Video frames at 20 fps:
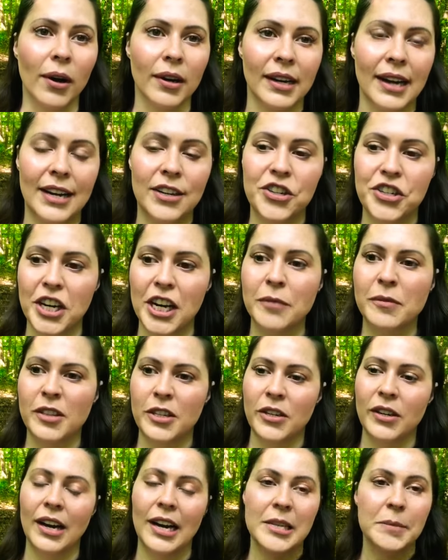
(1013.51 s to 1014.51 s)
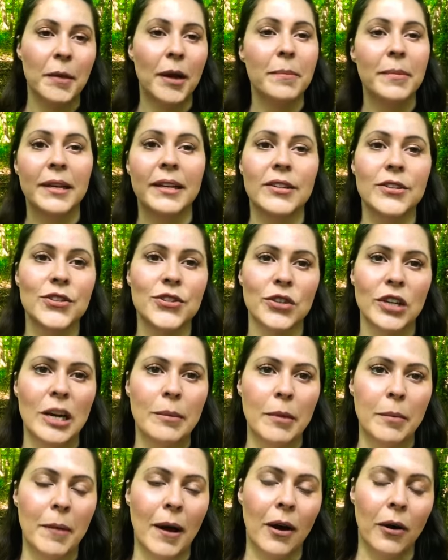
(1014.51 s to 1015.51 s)
and I shared with you guys my biggest dream
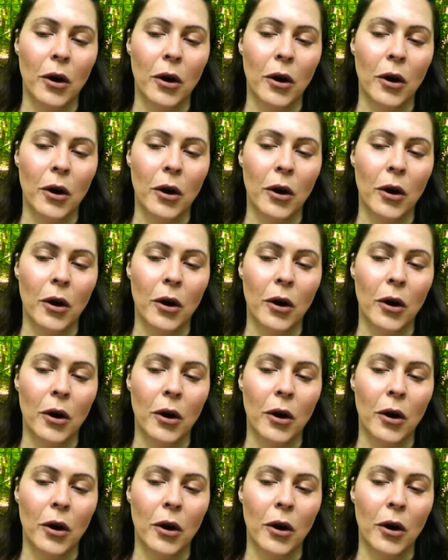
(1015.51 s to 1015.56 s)
about